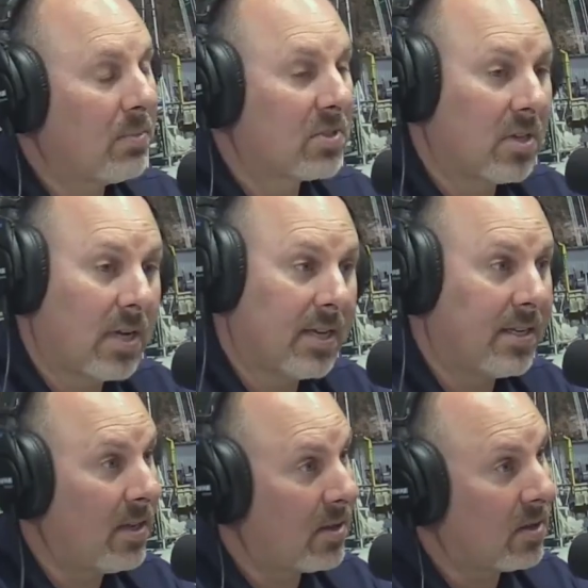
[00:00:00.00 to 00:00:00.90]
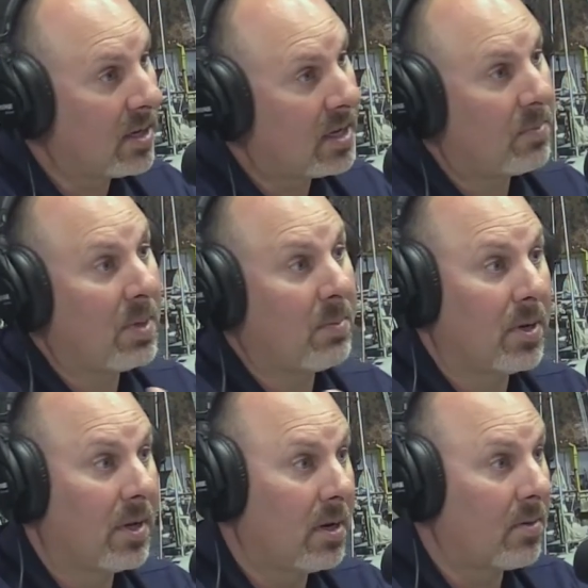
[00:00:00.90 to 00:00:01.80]
was a good idea, though, to get people
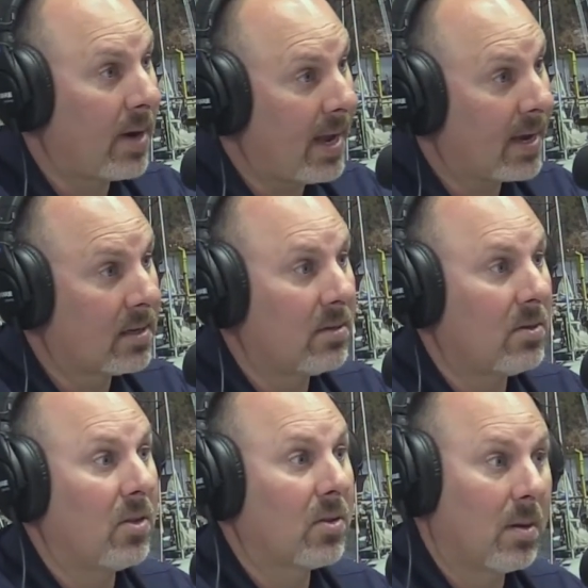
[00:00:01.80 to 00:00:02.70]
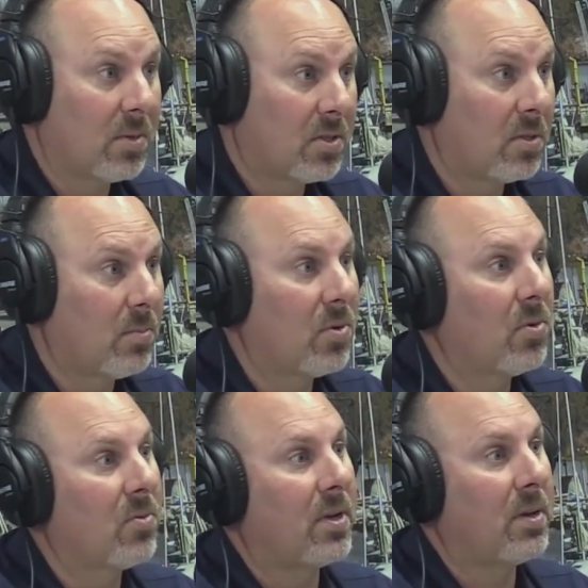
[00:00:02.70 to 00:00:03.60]
to interact, to come into the
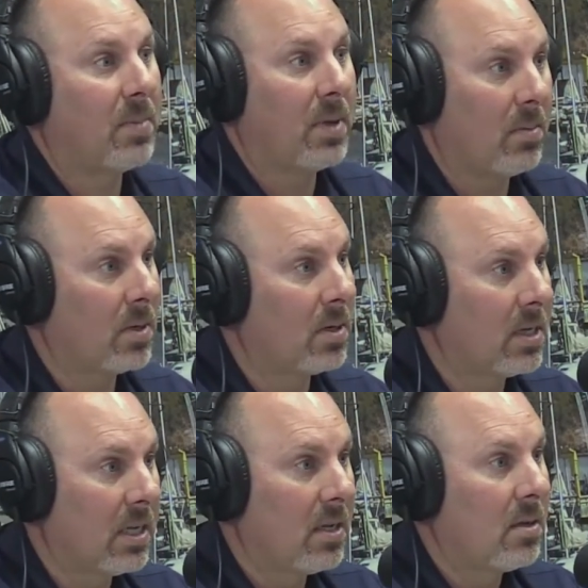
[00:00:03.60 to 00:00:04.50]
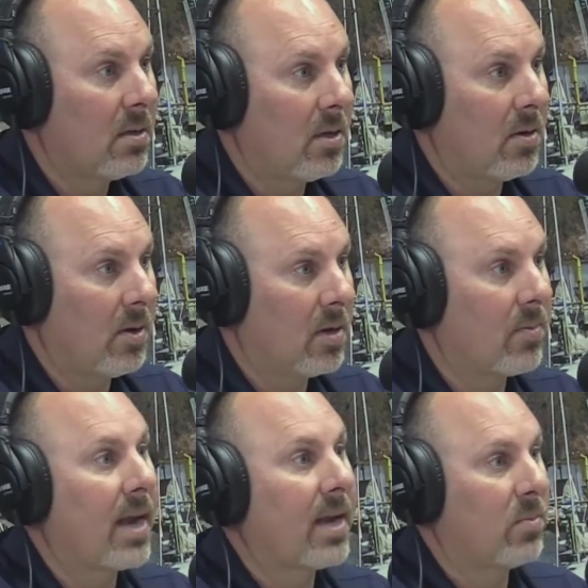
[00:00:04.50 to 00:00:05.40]
booth and be able to,
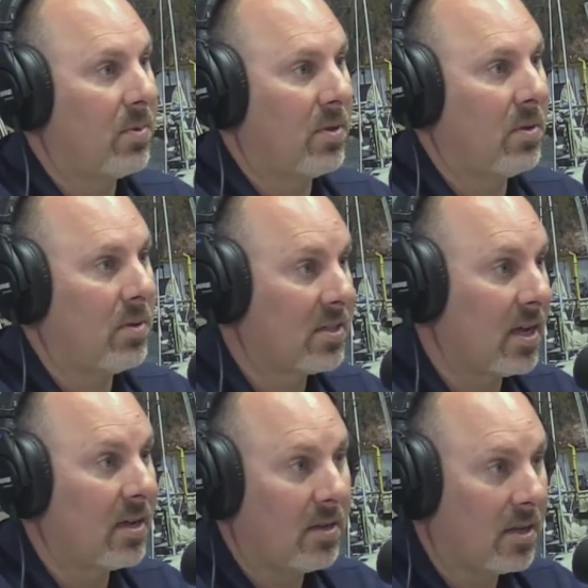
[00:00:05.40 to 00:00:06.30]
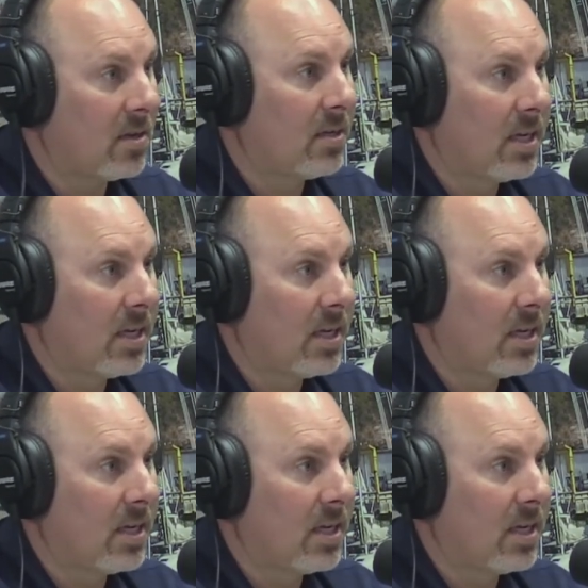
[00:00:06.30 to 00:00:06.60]
interact with you. That's how you can.